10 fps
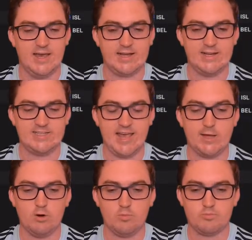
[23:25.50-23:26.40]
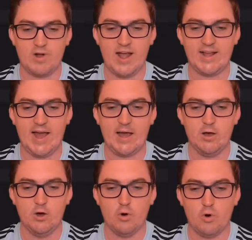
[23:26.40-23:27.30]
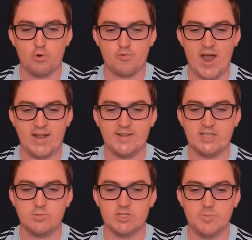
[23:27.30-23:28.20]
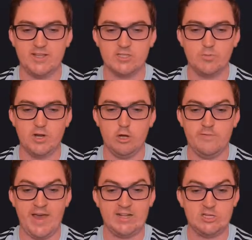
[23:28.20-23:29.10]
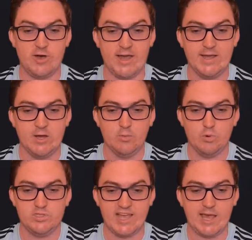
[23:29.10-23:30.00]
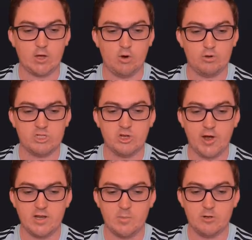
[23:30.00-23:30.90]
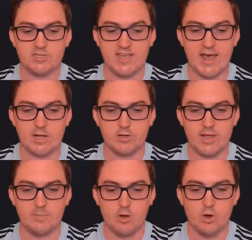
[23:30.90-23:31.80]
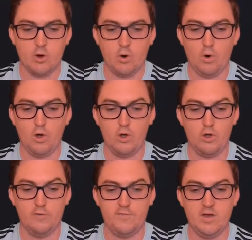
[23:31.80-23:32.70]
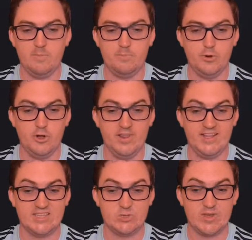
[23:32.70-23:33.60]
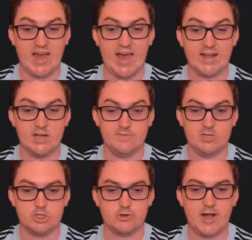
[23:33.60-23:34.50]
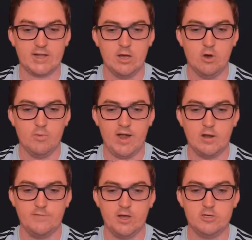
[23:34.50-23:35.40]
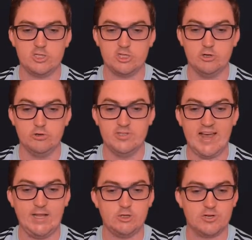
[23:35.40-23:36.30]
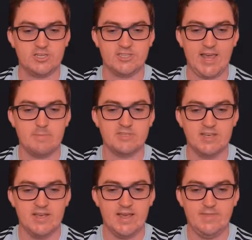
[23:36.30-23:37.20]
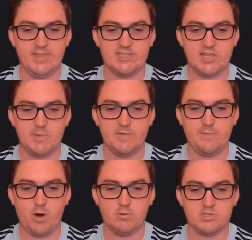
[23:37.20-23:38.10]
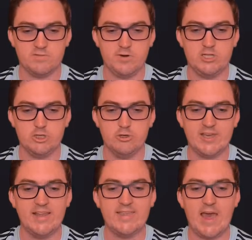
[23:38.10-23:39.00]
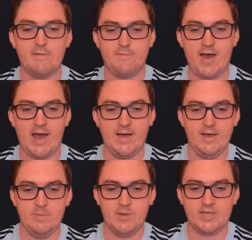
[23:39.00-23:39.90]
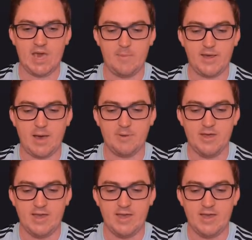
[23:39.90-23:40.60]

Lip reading: are going to take on Braga or Randers, which means the winner of our tie will take on Dynamo Zagreb or Hertha Berlin. So we are going to have to strike one of those two dangerous teams in the semi-finals if we do get that far. But coming up